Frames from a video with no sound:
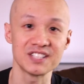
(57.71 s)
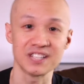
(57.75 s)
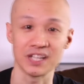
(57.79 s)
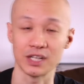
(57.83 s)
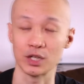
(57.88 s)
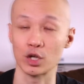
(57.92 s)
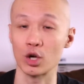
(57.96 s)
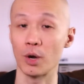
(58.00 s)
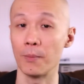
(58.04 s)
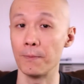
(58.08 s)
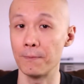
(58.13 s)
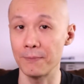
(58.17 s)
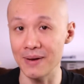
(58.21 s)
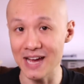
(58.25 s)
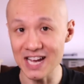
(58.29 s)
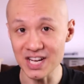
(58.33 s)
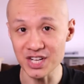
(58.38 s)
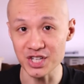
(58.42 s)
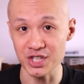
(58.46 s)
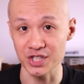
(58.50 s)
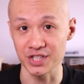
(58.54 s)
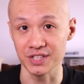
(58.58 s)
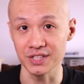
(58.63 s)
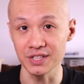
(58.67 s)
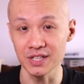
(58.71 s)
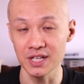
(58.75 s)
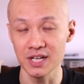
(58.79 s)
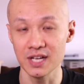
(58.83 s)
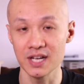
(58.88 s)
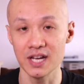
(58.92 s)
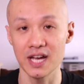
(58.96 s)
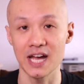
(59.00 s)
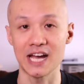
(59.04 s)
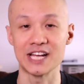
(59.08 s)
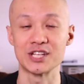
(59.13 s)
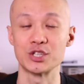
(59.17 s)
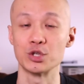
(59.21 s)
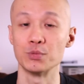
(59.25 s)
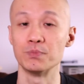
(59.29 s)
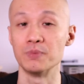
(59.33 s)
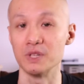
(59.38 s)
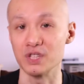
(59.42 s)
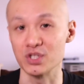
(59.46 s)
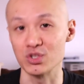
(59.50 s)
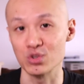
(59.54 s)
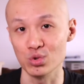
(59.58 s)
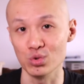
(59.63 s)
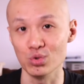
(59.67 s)
and compassion as you
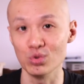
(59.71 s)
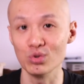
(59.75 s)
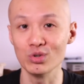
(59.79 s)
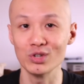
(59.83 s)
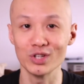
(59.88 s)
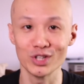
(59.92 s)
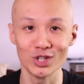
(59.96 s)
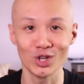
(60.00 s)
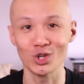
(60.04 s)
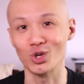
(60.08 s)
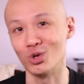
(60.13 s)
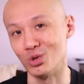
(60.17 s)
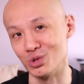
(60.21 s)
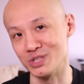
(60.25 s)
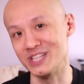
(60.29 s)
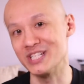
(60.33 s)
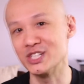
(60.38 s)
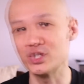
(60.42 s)
pursue your goals and